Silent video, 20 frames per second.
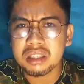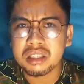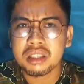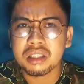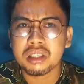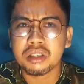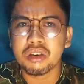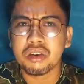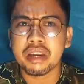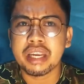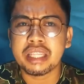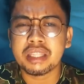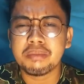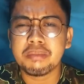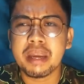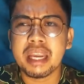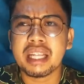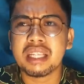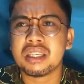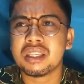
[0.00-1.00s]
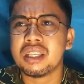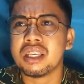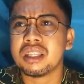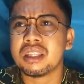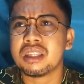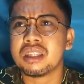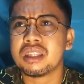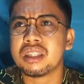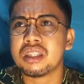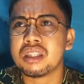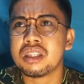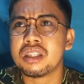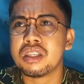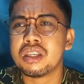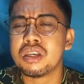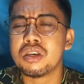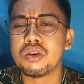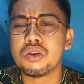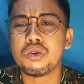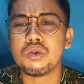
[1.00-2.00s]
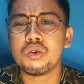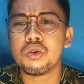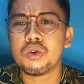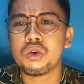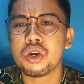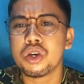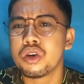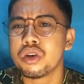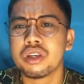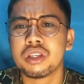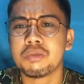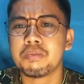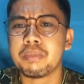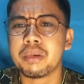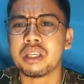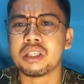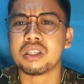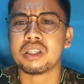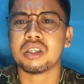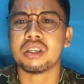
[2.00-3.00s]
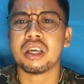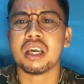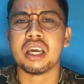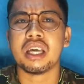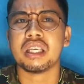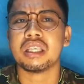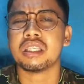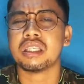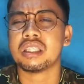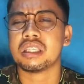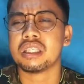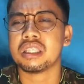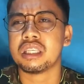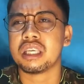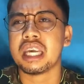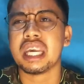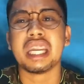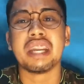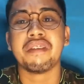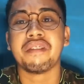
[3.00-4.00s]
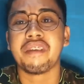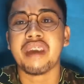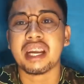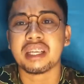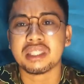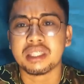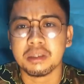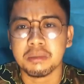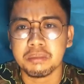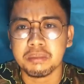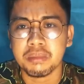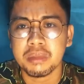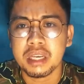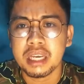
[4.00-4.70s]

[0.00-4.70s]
So it means that your speech is ineffective.